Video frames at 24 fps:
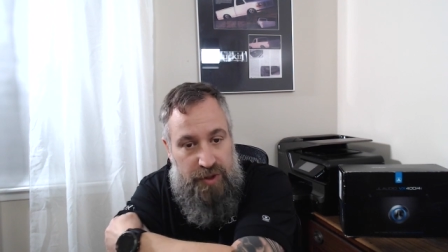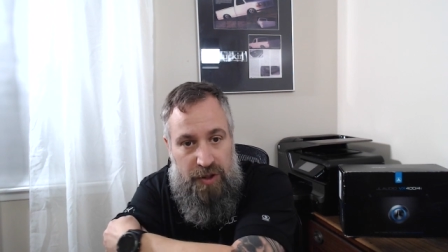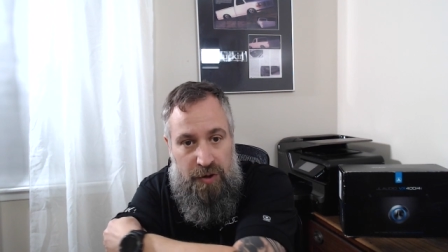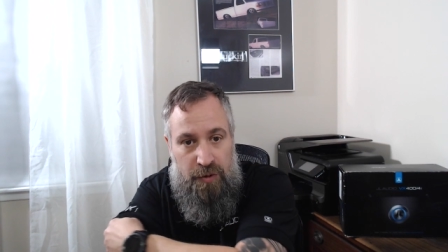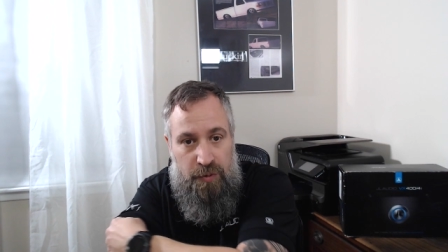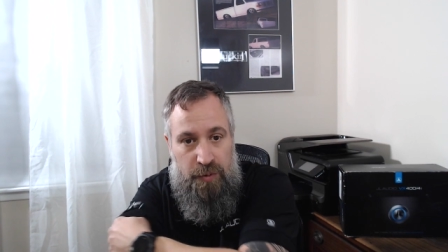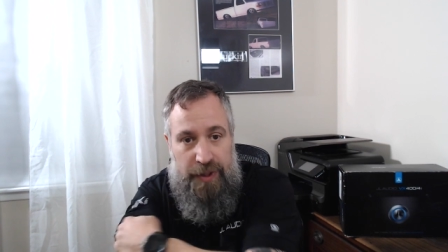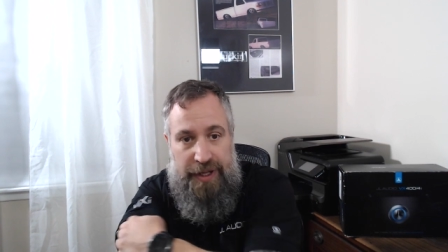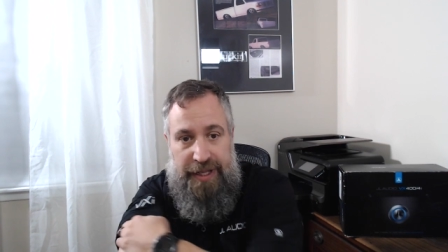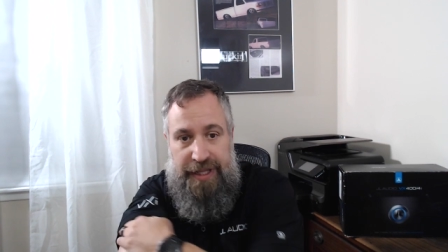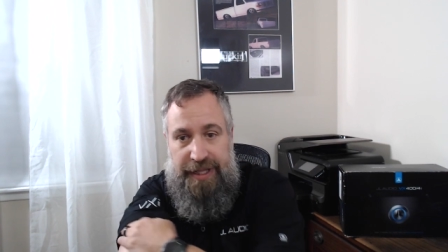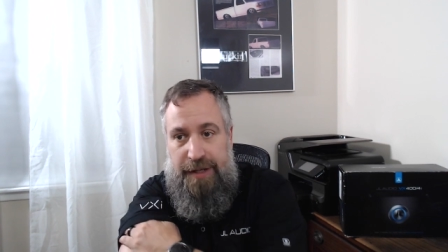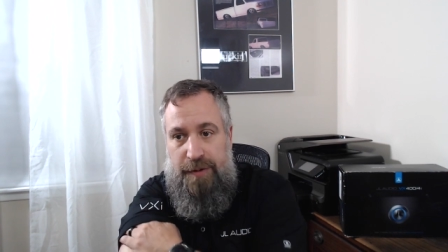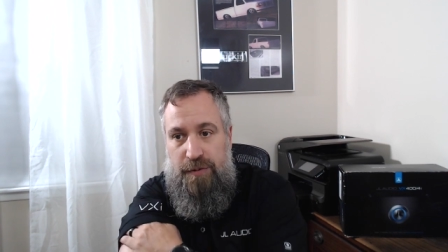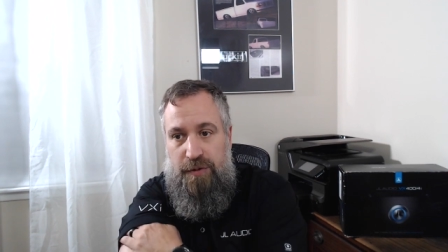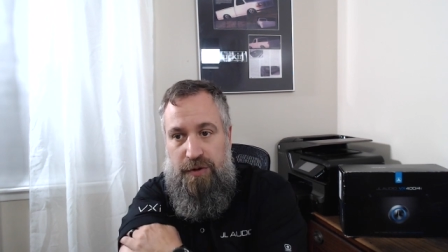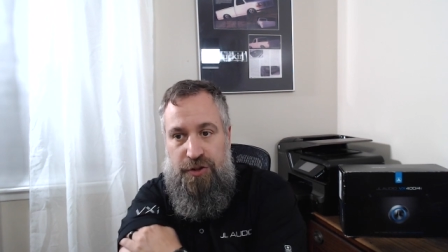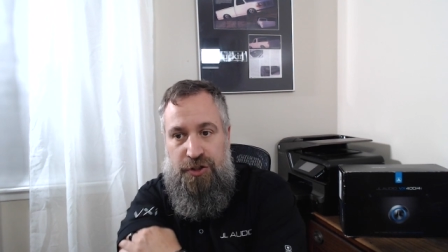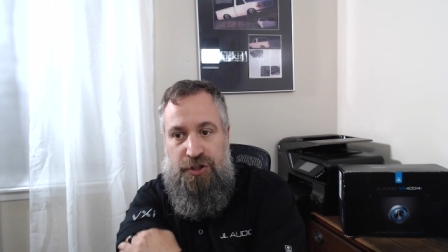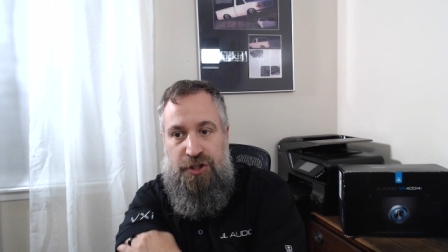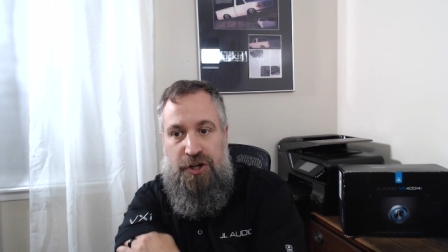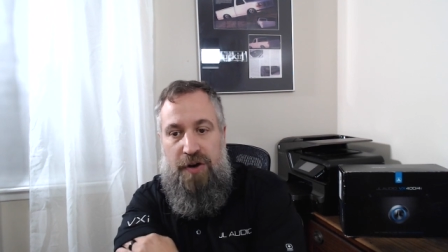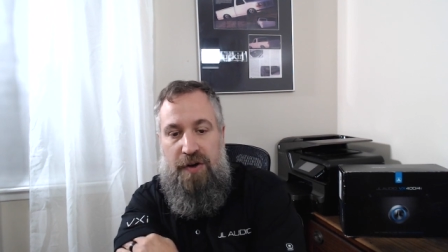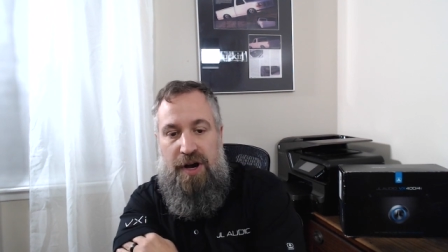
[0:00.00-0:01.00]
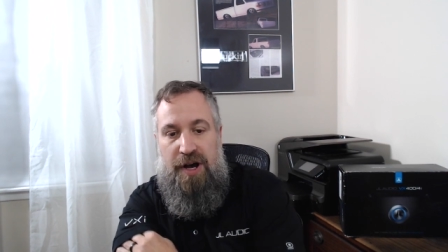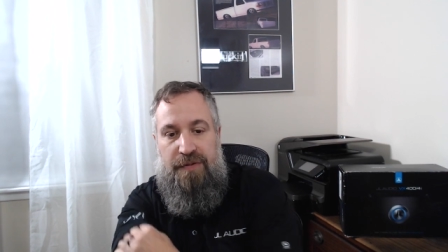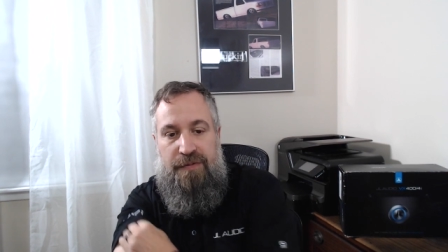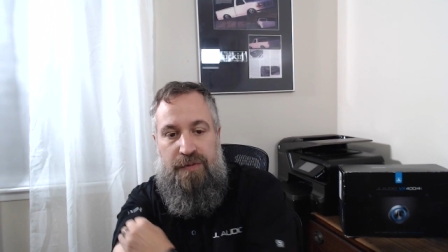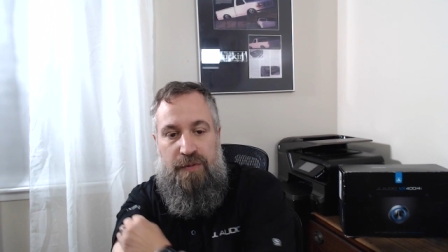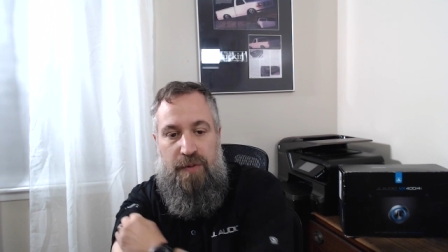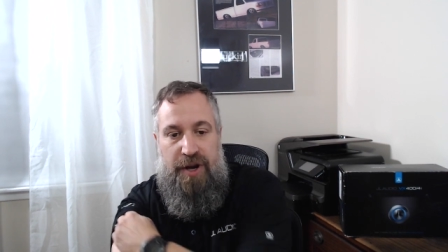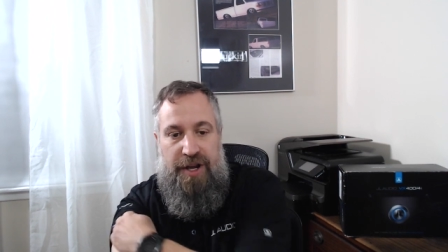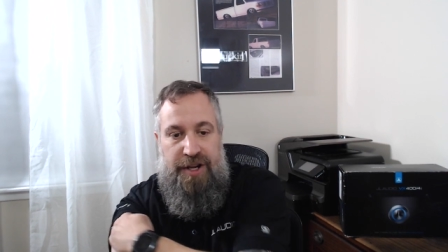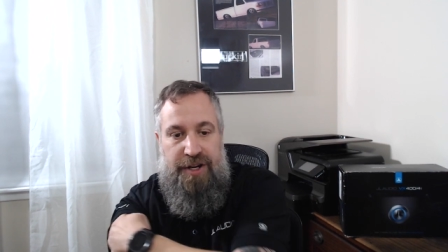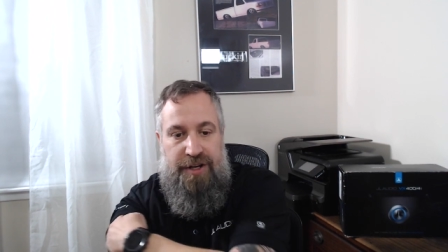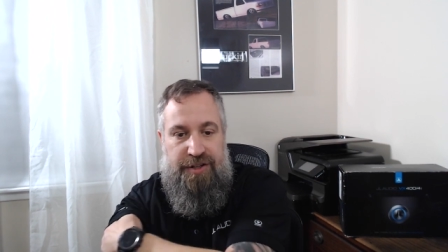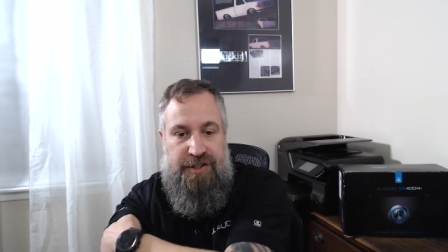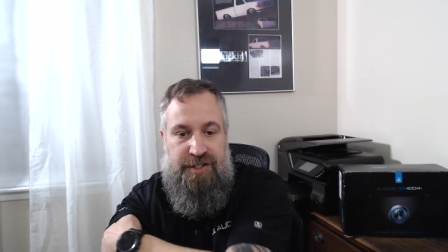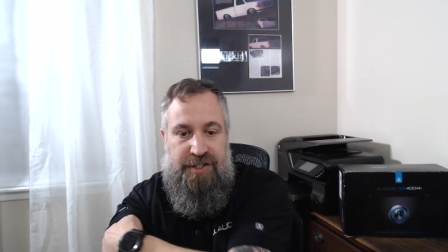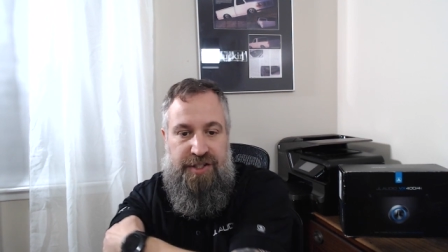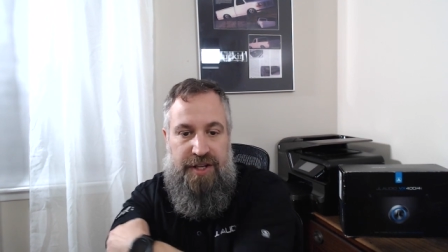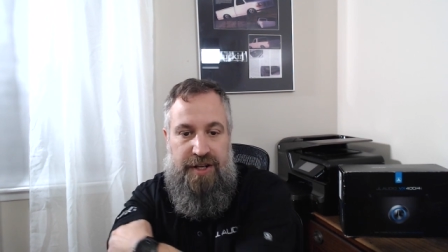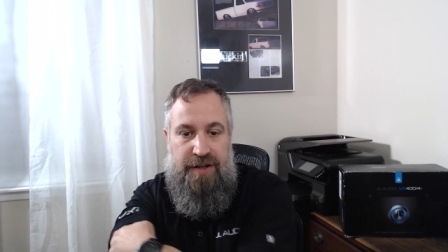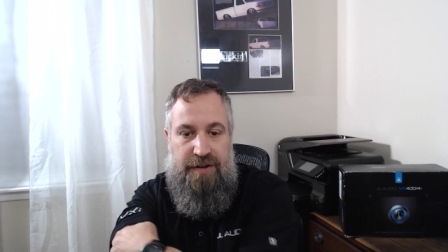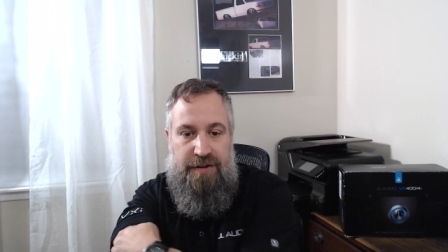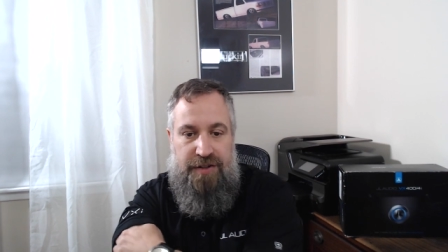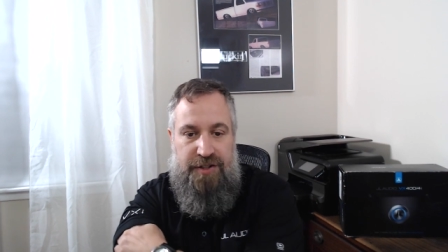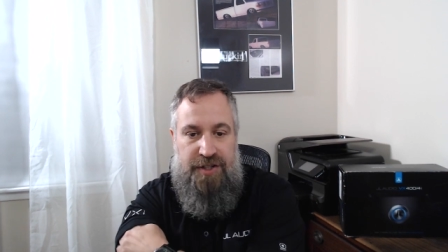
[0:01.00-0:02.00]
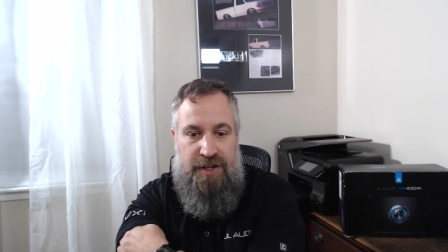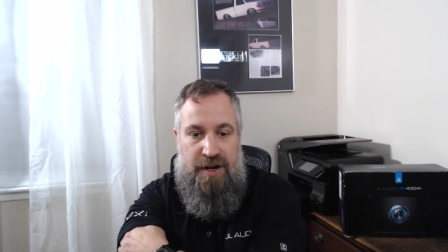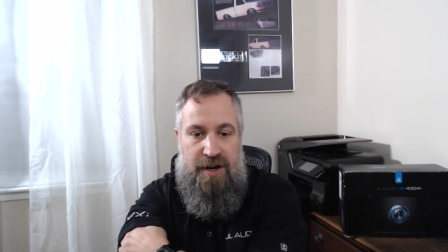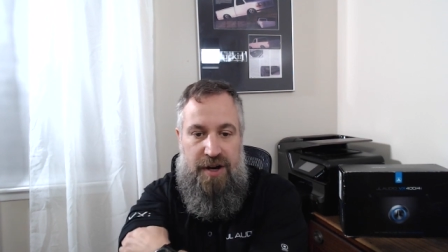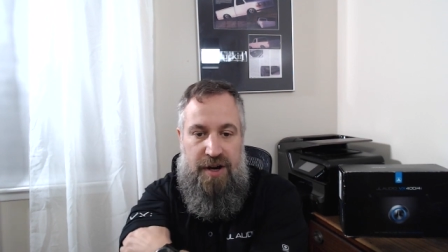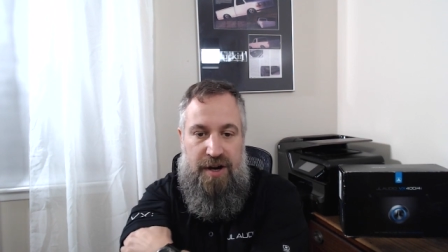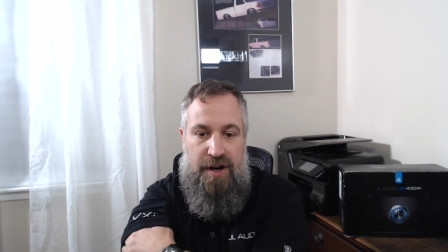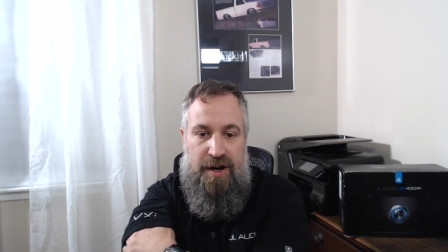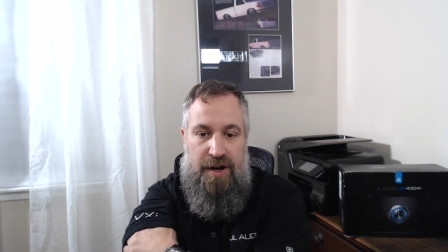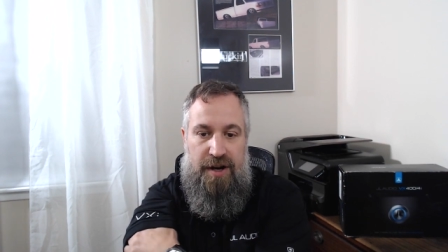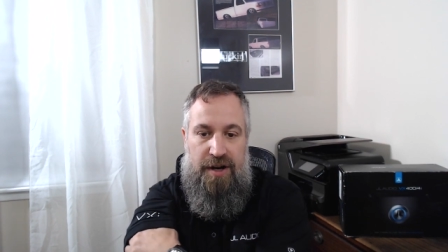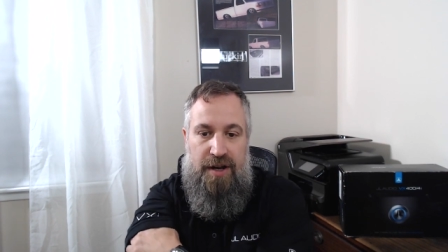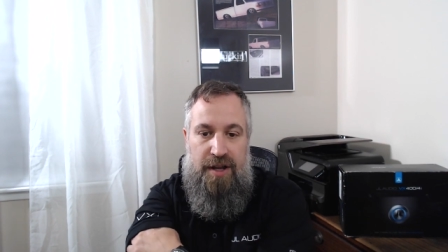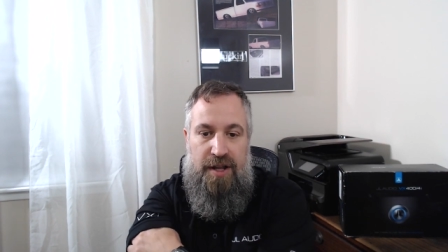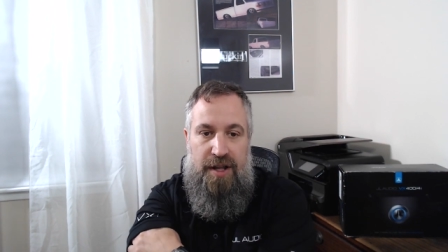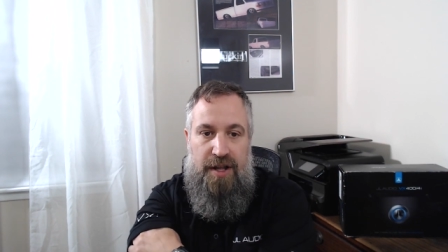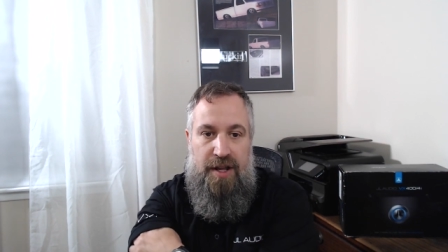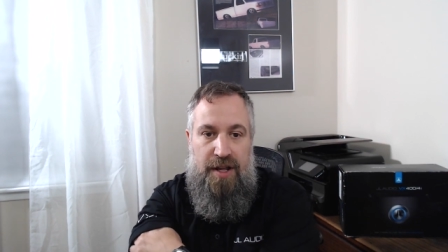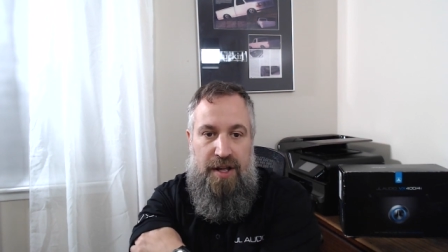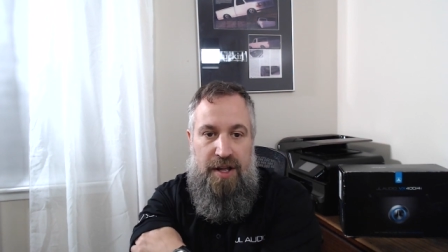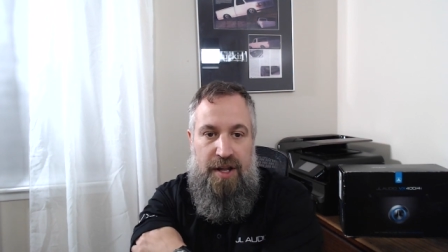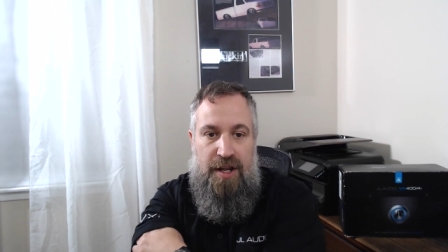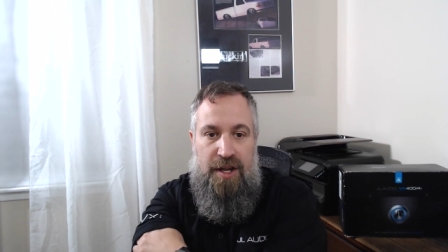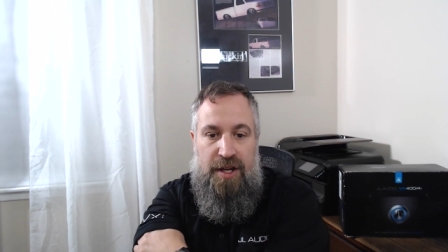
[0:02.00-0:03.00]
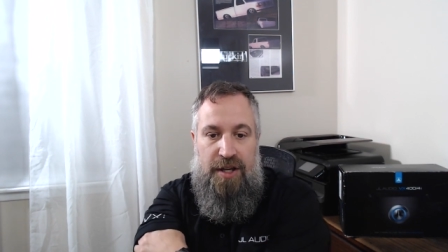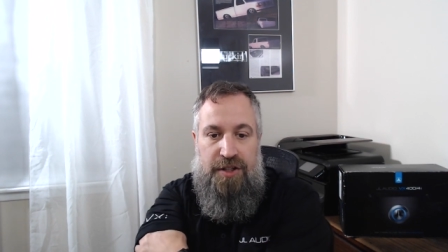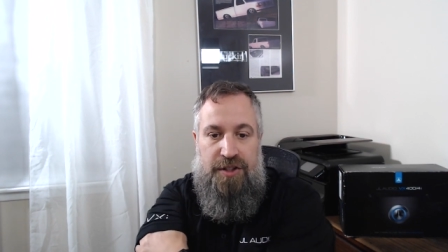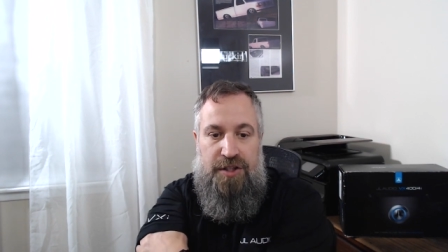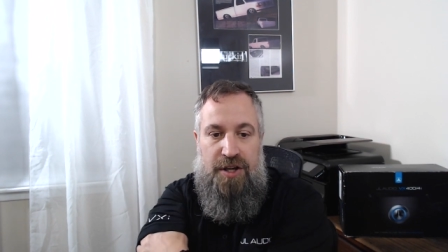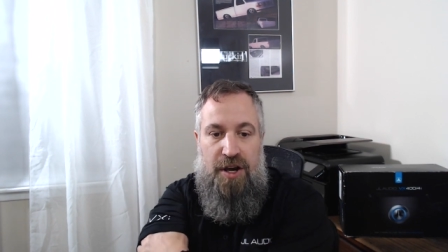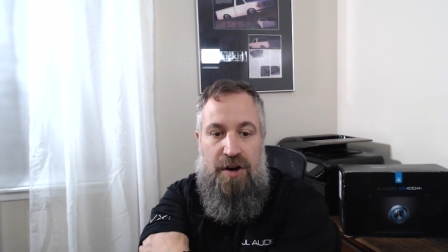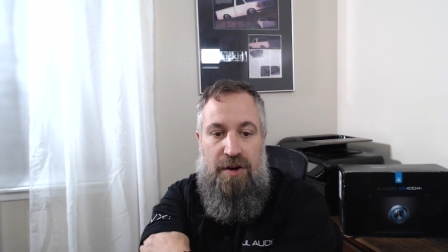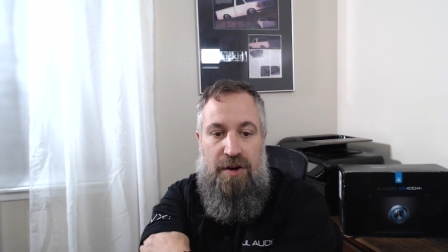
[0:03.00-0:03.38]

really will show off what your skills are. So